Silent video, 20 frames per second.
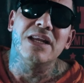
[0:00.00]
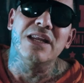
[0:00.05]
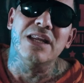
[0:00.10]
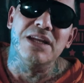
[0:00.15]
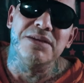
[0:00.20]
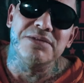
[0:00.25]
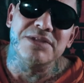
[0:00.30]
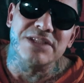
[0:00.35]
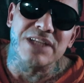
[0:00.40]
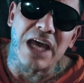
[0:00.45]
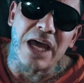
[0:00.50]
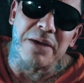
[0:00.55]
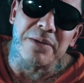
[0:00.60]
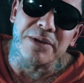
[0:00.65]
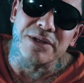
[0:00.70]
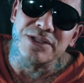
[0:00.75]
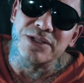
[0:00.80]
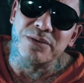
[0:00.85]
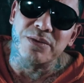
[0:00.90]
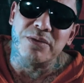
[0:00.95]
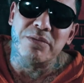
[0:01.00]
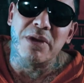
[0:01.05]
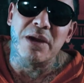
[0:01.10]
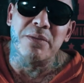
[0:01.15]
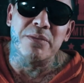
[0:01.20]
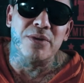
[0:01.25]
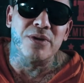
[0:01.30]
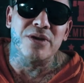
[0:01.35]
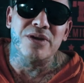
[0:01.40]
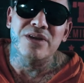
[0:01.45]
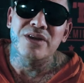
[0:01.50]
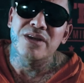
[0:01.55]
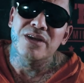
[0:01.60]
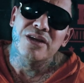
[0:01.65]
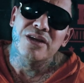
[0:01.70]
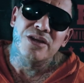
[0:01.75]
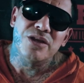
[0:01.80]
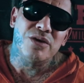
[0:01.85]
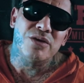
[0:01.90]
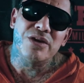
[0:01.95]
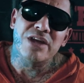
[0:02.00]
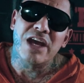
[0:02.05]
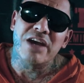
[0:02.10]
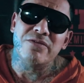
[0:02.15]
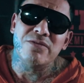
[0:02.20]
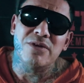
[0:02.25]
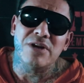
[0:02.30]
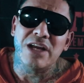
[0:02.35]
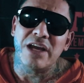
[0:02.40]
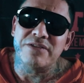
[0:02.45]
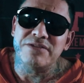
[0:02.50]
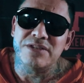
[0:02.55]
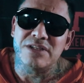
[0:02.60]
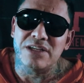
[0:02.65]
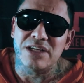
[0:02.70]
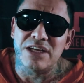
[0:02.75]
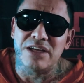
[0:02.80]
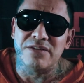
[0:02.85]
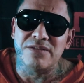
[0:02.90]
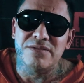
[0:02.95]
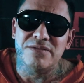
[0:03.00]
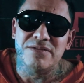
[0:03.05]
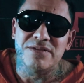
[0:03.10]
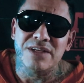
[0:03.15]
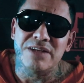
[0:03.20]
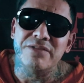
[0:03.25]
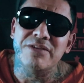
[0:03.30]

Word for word: live savage, and remember, you only have one life to live.